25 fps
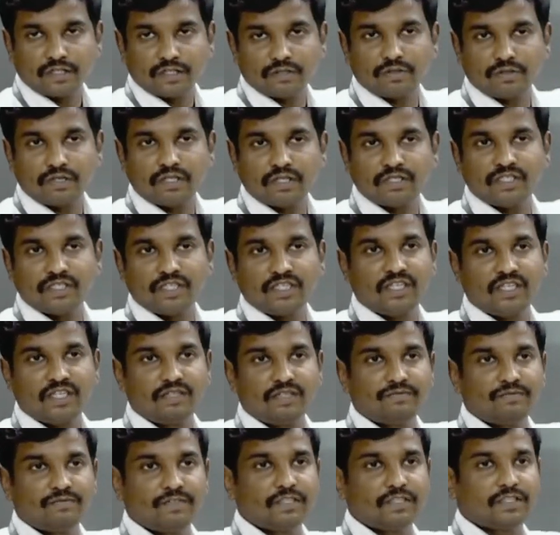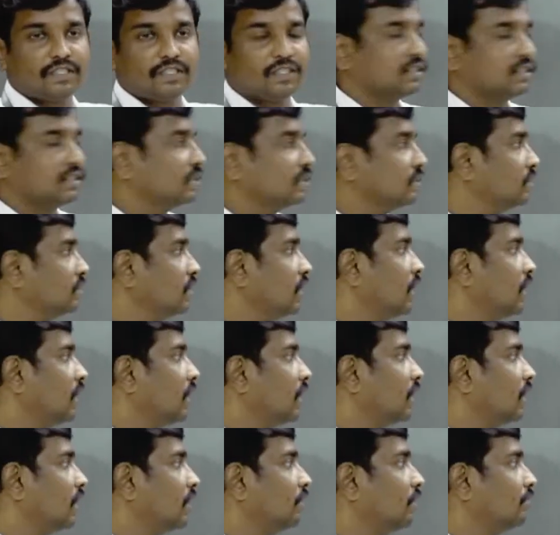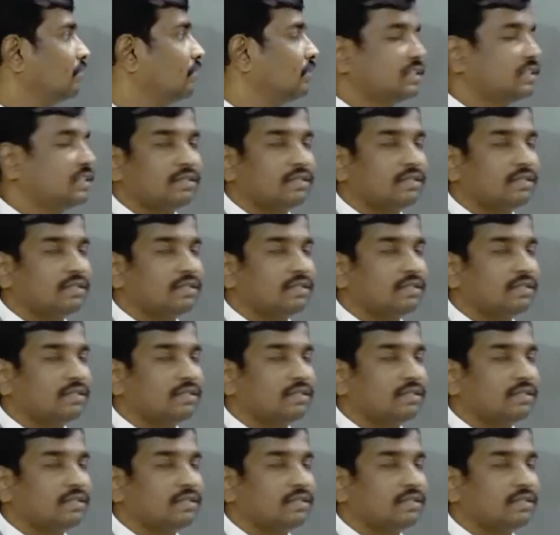storage area infrastructures, along with